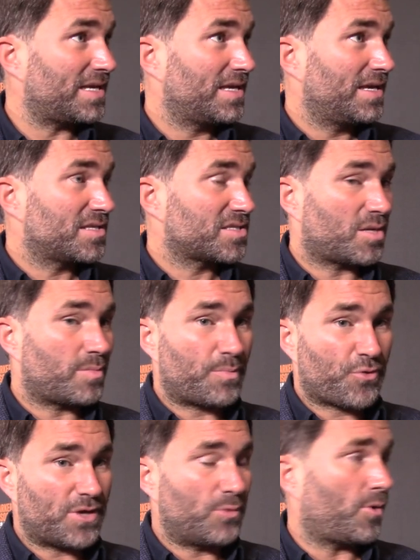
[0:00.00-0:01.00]
It's going to be
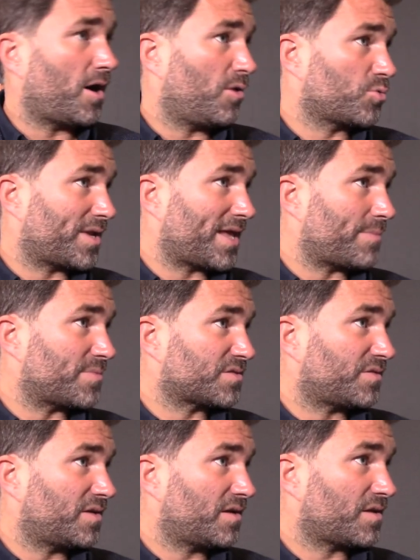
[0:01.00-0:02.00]
pretty wild with the
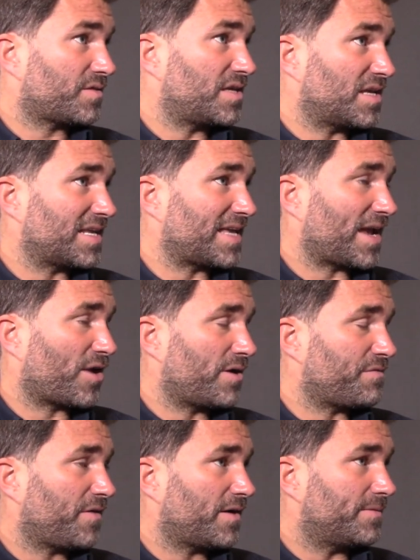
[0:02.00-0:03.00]
atmosphere. I think you're going to get a
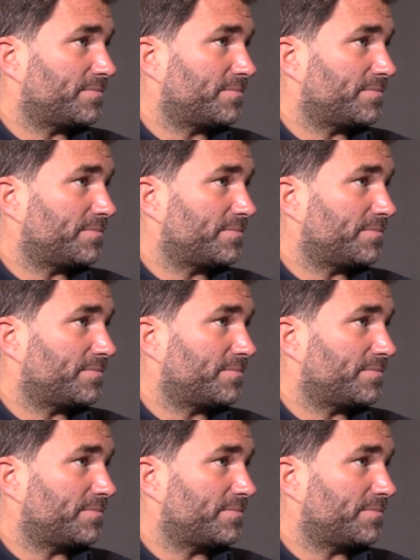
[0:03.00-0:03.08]
great fight.